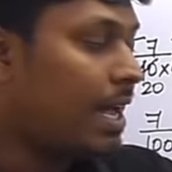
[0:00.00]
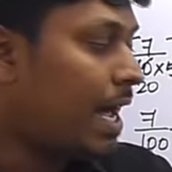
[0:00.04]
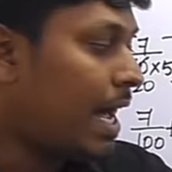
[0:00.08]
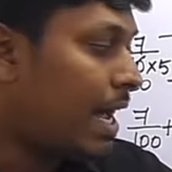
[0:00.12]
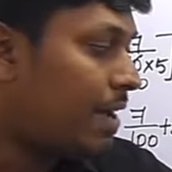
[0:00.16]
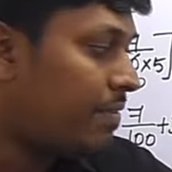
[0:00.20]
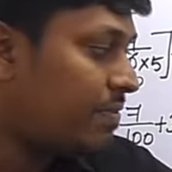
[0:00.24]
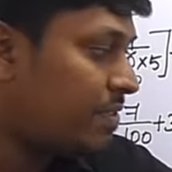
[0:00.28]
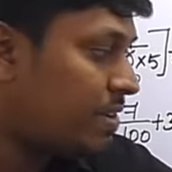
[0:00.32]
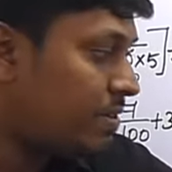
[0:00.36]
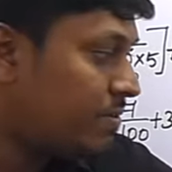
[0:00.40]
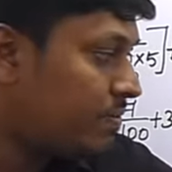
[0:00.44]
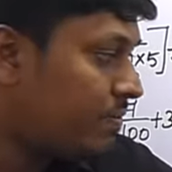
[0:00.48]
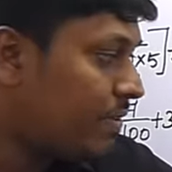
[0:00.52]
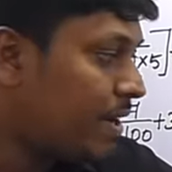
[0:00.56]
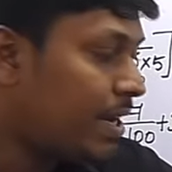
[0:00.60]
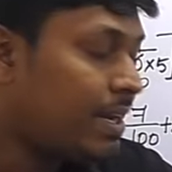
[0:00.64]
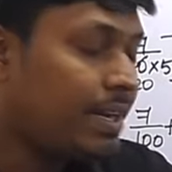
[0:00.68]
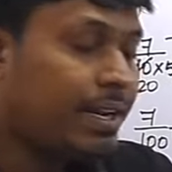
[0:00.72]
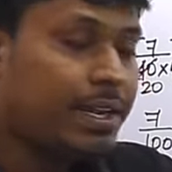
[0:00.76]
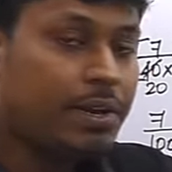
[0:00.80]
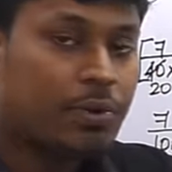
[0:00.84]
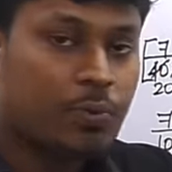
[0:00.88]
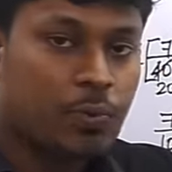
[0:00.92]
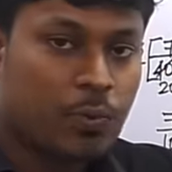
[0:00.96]
After
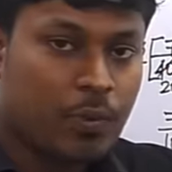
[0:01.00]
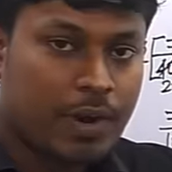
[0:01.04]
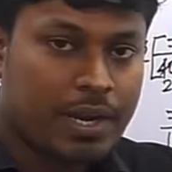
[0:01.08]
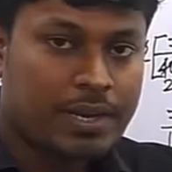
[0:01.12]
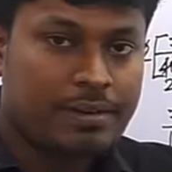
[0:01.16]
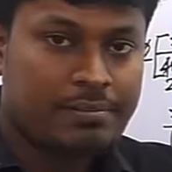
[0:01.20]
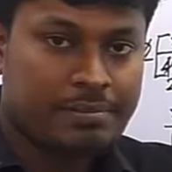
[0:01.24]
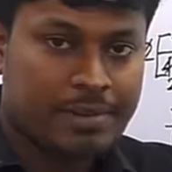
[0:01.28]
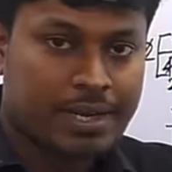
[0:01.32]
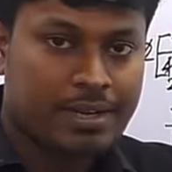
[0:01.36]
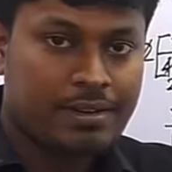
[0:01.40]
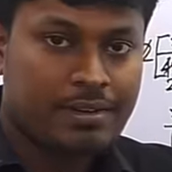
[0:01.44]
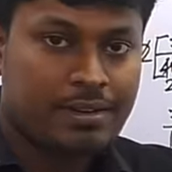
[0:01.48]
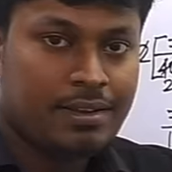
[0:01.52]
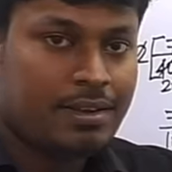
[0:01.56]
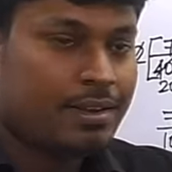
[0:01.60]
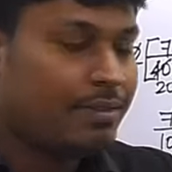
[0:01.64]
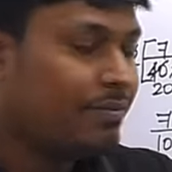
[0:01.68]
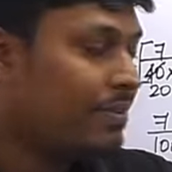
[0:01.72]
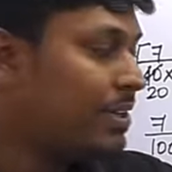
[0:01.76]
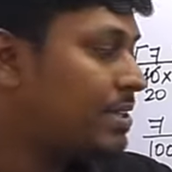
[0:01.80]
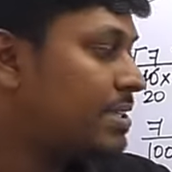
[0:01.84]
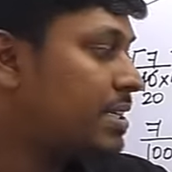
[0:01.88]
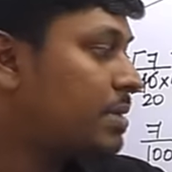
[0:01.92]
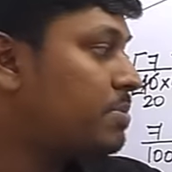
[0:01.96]
finding one man,
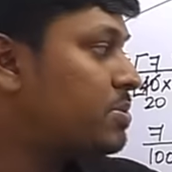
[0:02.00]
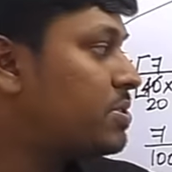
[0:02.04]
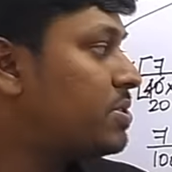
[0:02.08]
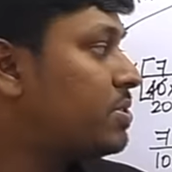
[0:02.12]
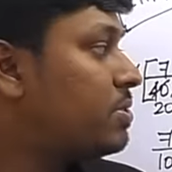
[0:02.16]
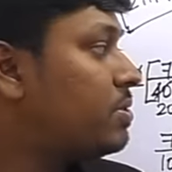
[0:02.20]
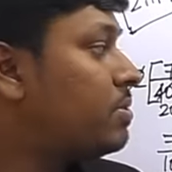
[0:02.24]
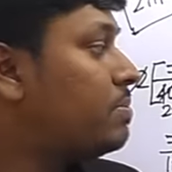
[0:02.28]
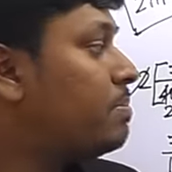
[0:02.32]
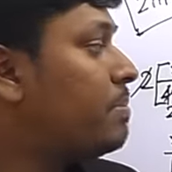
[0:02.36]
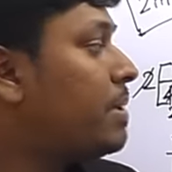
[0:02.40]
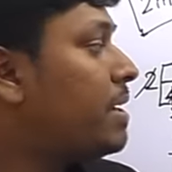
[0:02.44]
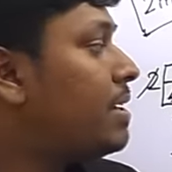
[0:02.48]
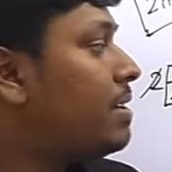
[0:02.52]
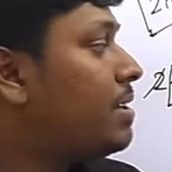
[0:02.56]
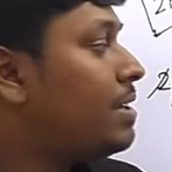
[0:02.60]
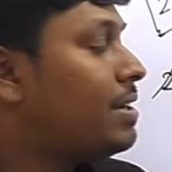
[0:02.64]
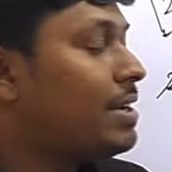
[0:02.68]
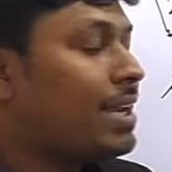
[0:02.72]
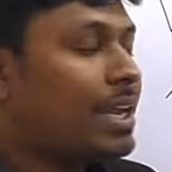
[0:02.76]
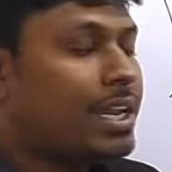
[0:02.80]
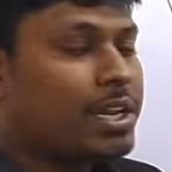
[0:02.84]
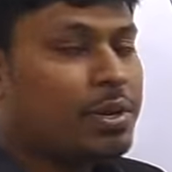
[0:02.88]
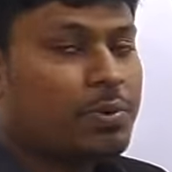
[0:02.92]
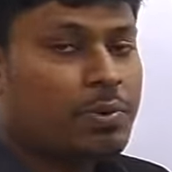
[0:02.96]
we substitute men
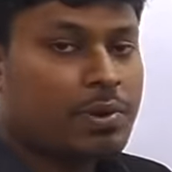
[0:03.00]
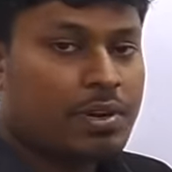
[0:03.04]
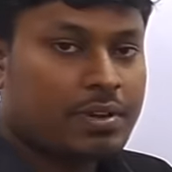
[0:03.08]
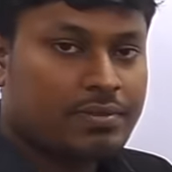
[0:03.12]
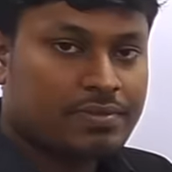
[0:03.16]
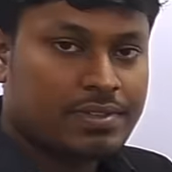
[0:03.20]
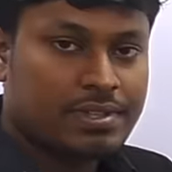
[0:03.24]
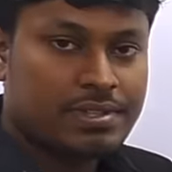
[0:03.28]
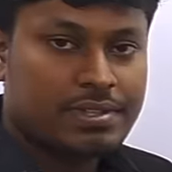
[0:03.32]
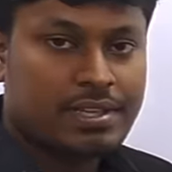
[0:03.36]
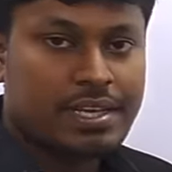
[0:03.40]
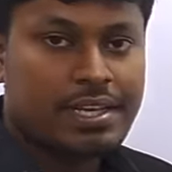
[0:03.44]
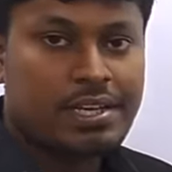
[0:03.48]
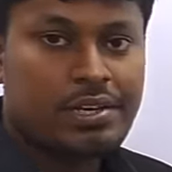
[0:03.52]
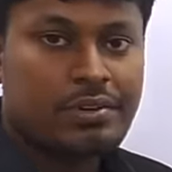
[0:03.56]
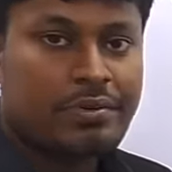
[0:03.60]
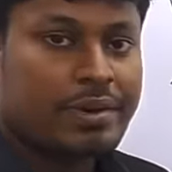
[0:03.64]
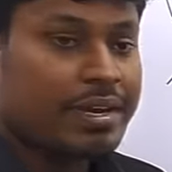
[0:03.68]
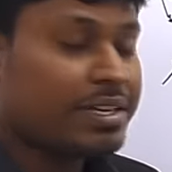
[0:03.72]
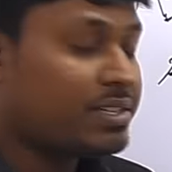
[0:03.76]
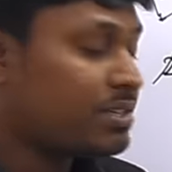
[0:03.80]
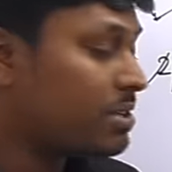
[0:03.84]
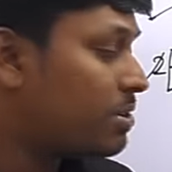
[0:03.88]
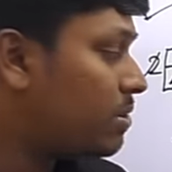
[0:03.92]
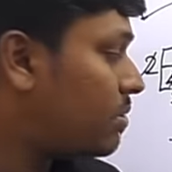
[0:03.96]
in any one of this
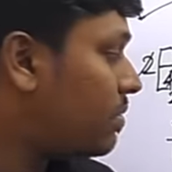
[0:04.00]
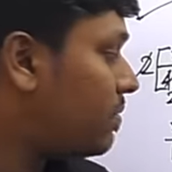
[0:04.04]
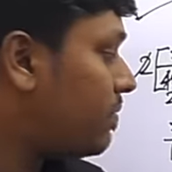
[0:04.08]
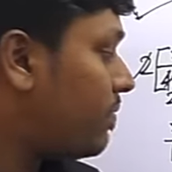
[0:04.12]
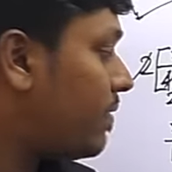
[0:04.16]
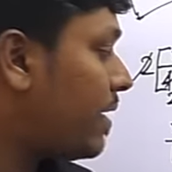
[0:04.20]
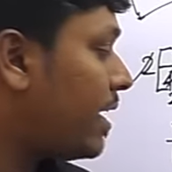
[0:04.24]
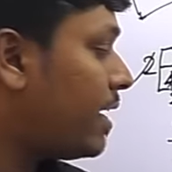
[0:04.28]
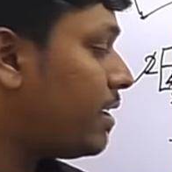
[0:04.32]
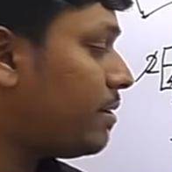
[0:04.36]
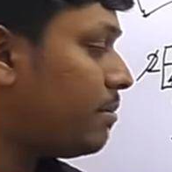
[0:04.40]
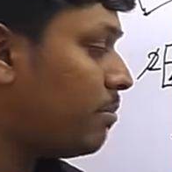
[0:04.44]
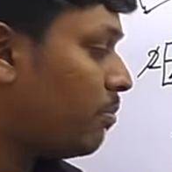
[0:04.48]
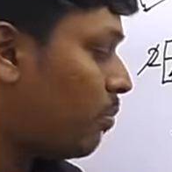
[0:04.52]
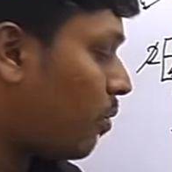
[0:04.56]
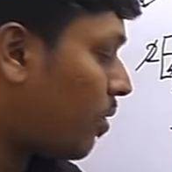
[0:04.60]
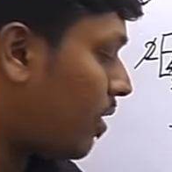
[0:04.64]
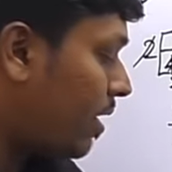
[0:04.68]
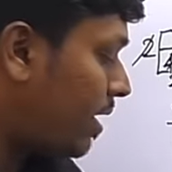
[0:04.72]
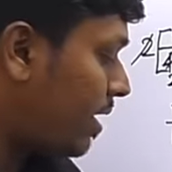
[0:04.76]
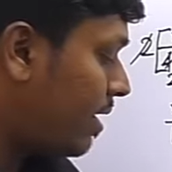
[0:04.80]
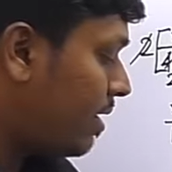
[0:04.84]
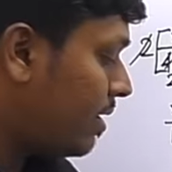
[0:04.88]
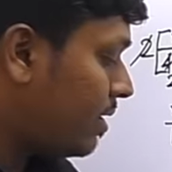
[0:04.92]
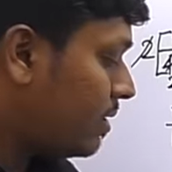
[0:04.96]
equation to find
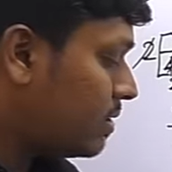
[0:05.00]
boy.